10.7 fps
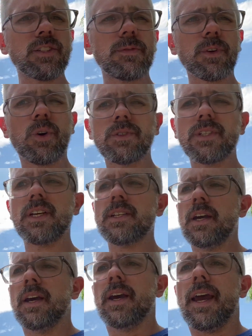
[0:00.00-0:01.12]
difficulties
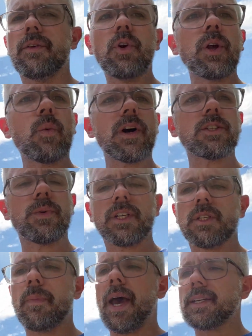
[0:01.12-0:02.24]
and really what to
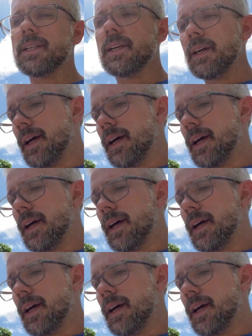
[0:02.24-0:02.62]
expect.